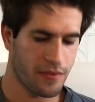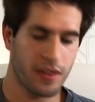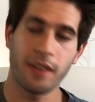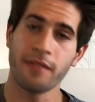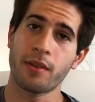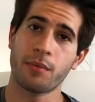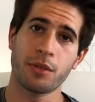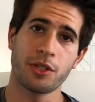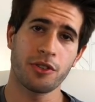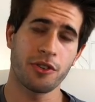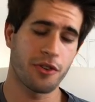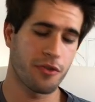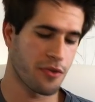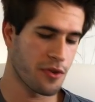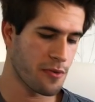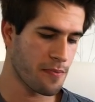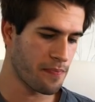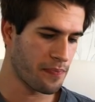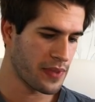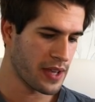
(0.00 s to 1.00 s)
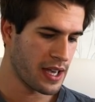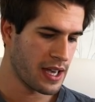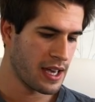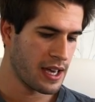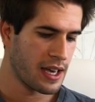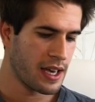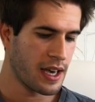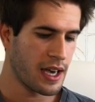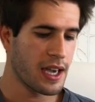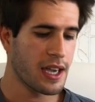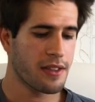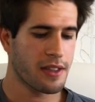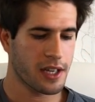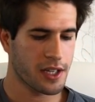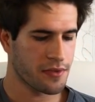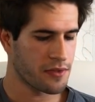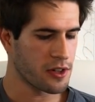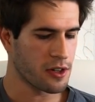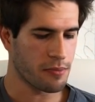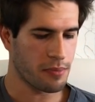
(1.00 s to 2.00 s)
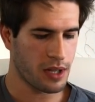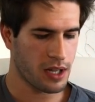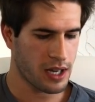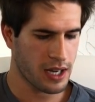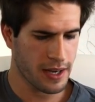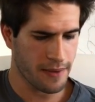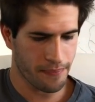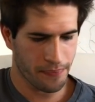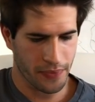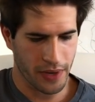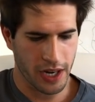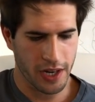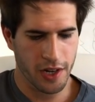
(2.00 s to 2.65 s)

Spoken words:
from the student room, hey, thanks for your reply. How